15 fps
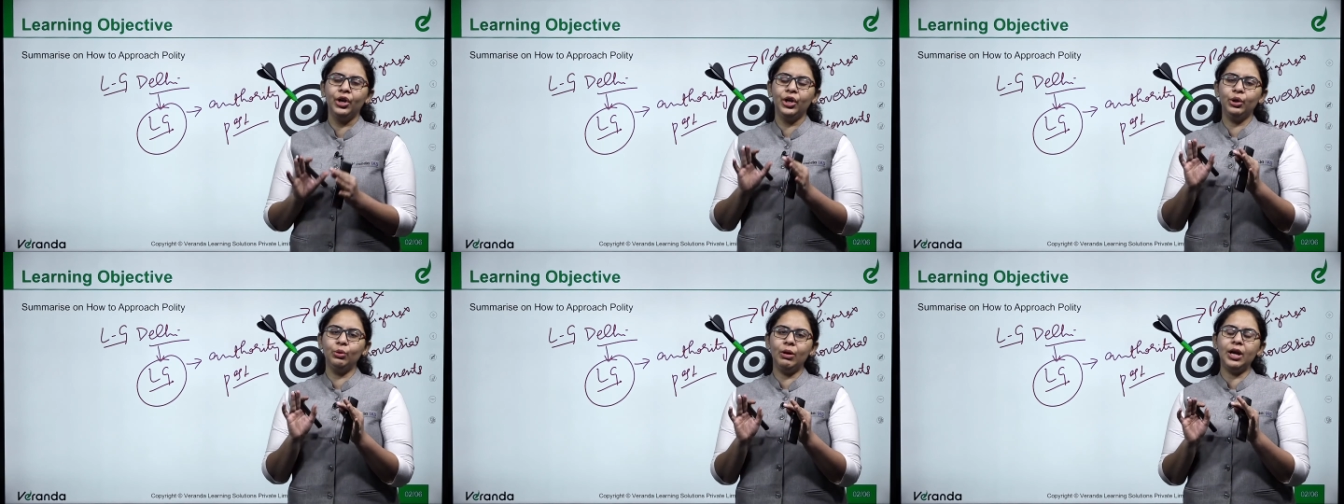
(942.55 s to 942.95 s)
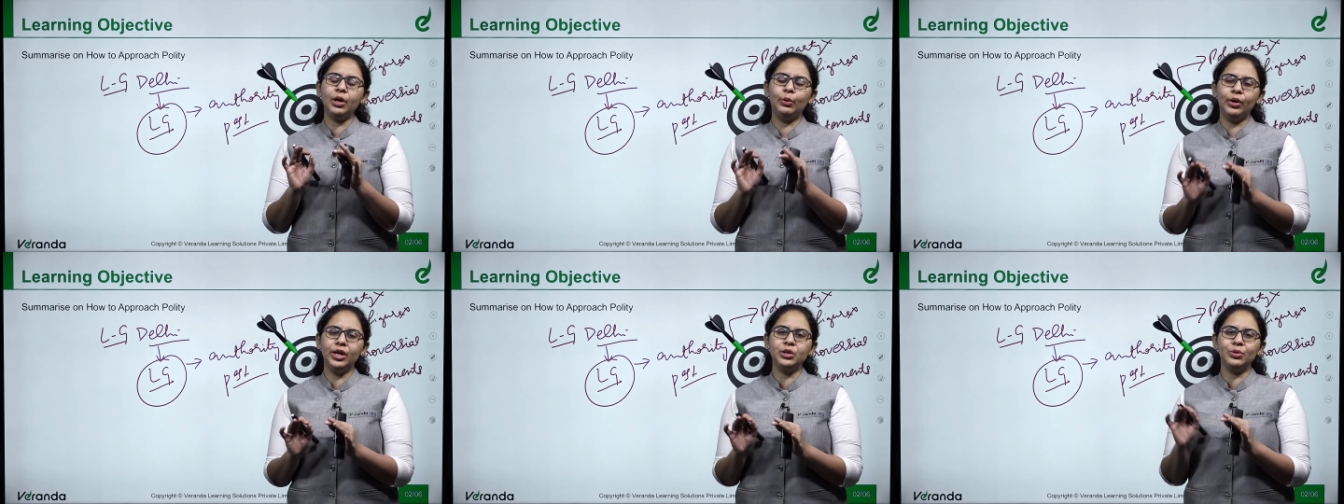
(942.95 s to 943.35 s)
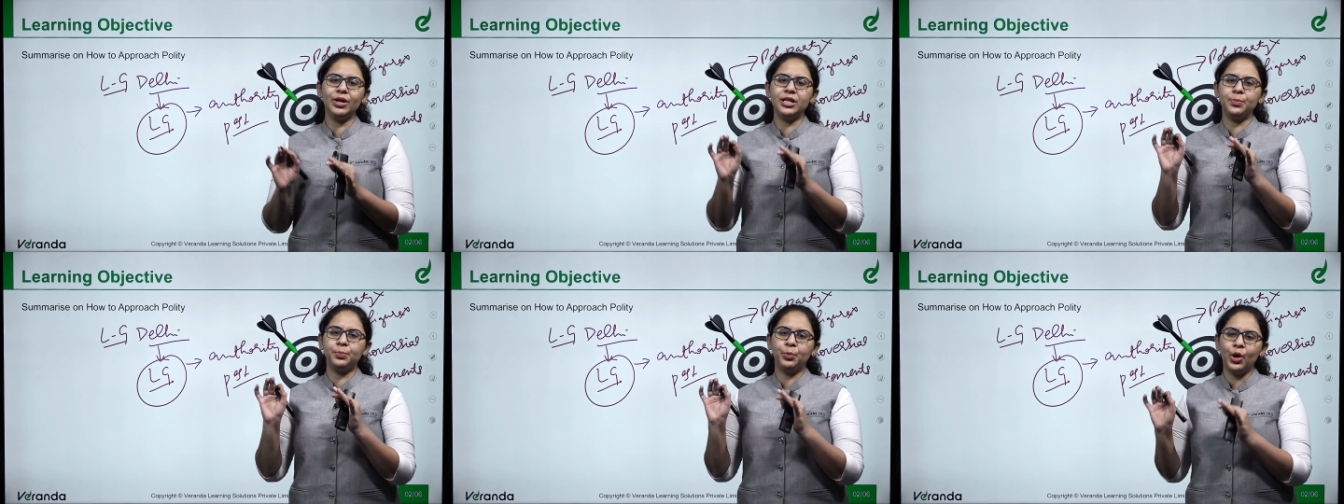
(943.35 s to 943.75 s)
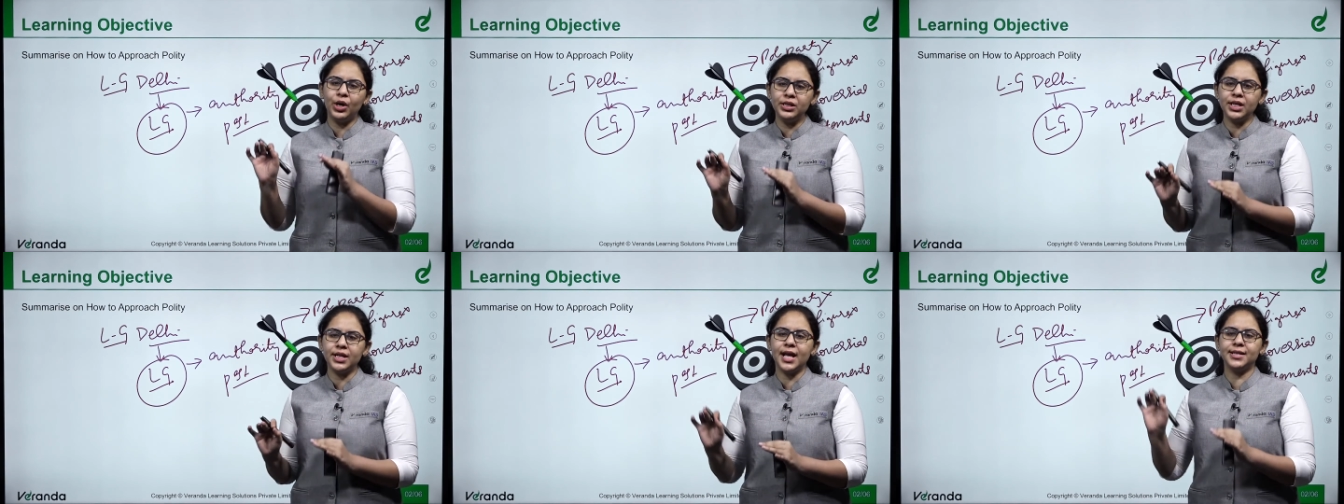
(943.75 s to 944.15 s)
you are going to get
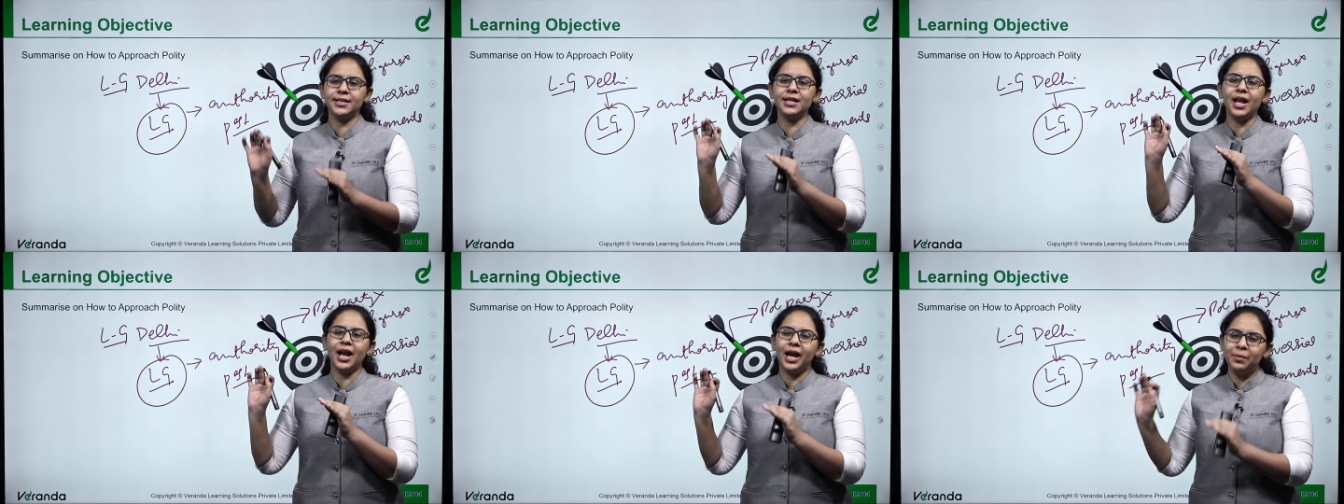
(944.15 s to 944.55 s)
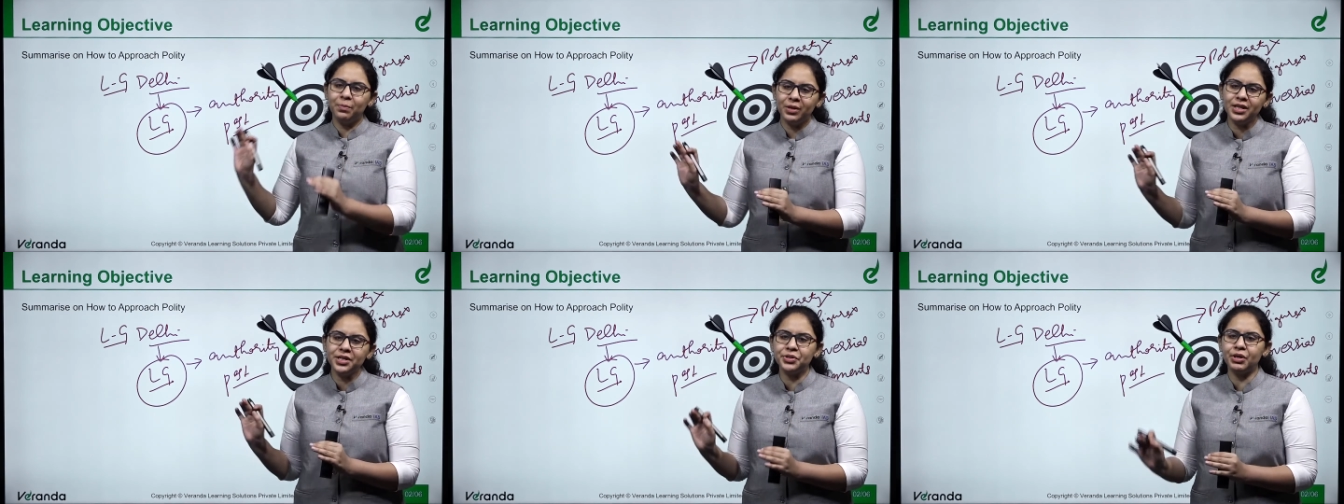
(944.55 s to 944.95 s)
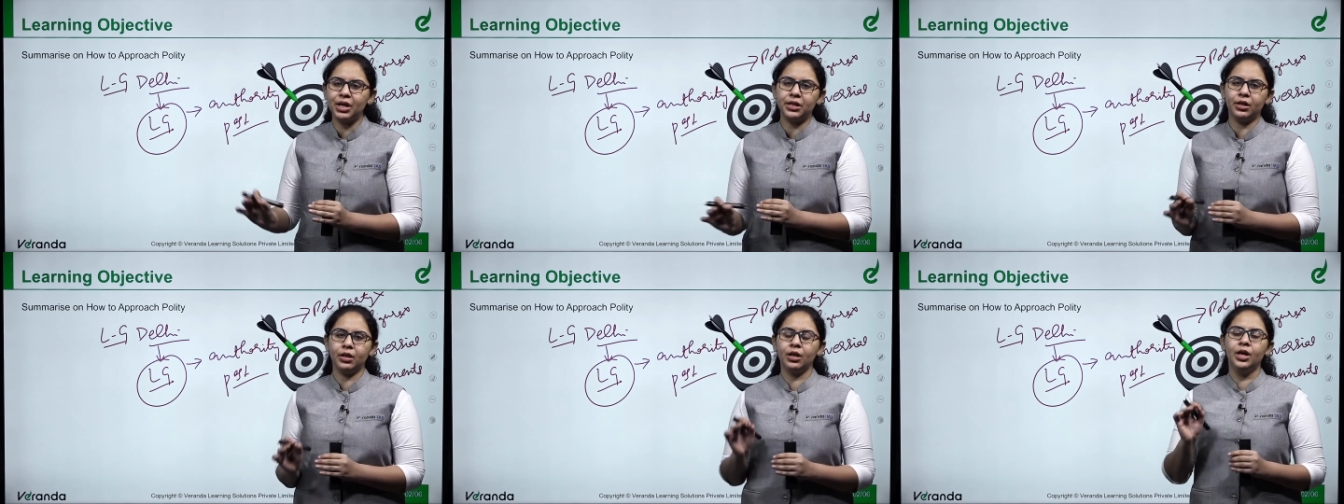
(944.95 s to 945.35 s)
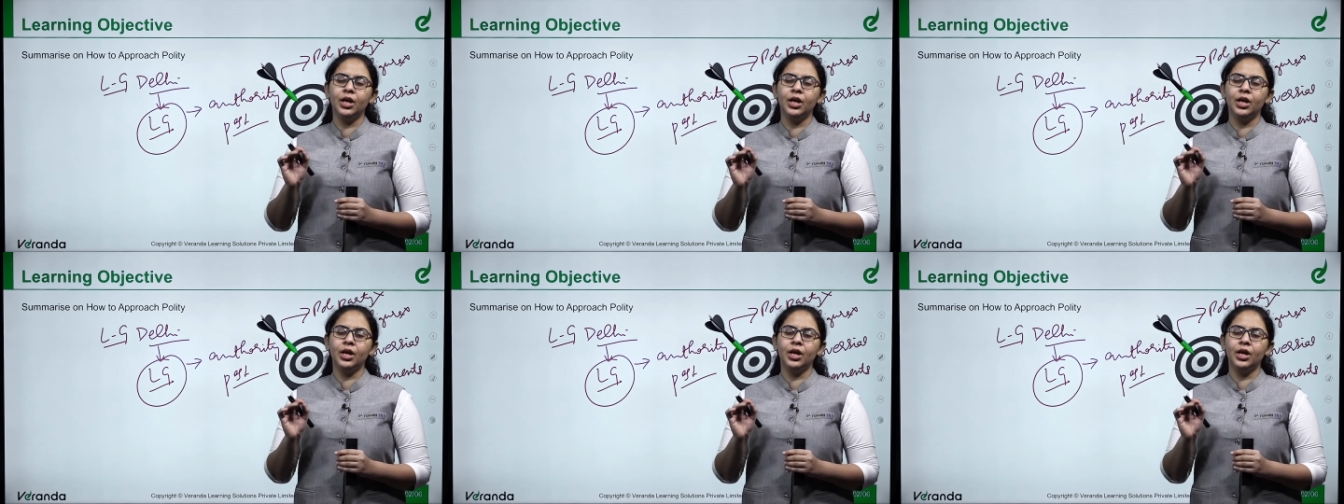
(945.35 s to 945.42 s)
appointed as an administrator.